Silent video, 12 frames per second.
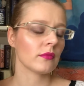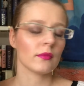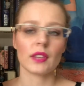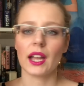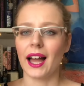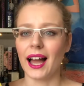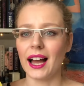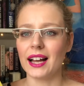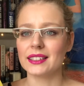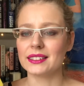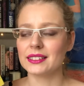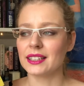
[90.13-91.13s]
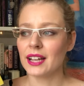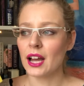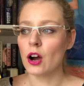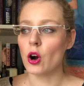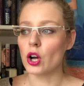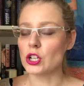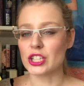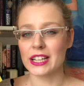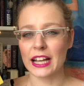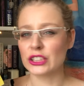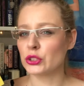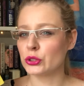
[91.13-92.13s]
And all she
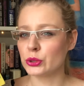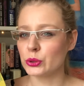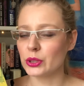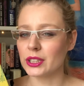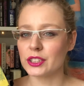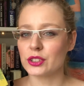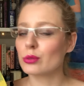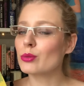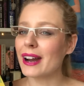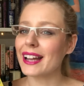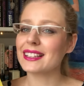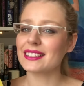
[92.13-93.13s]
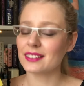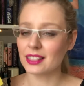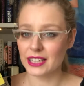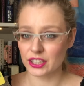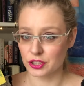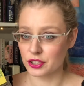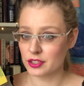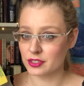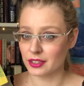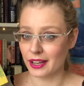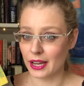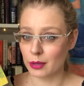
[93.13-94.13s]
has to do is to write letters
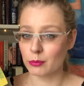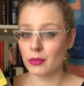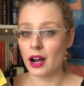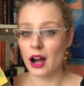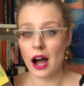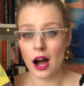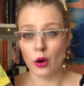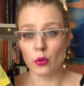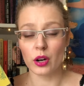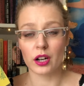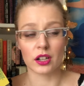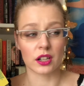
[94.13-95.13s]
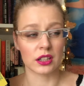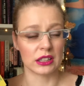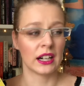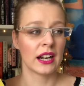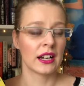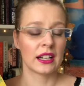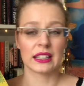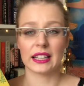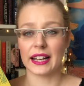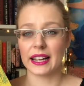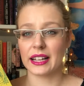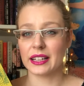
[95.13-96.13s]
to him how her
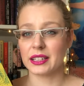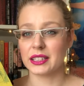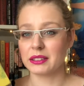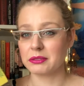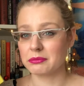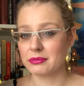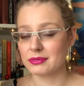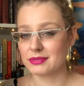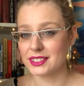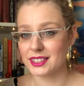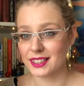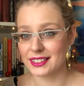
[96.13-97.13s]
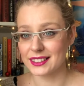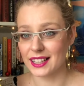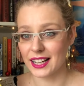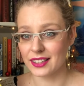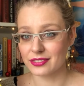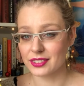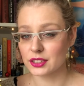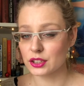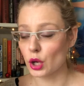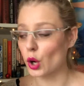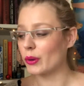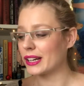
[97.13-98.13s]
like study life is
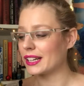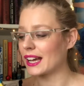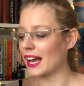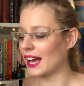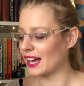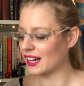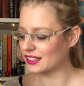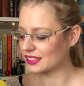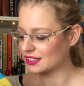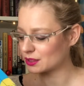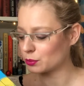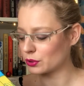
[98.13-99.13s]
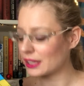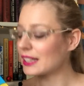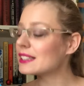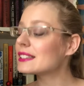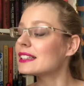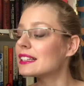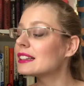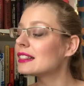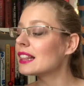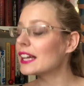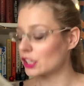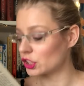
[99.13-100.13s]
going, and this book is in
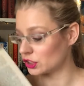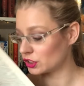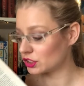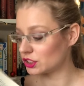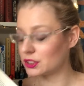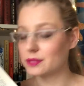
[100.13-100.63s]
letters.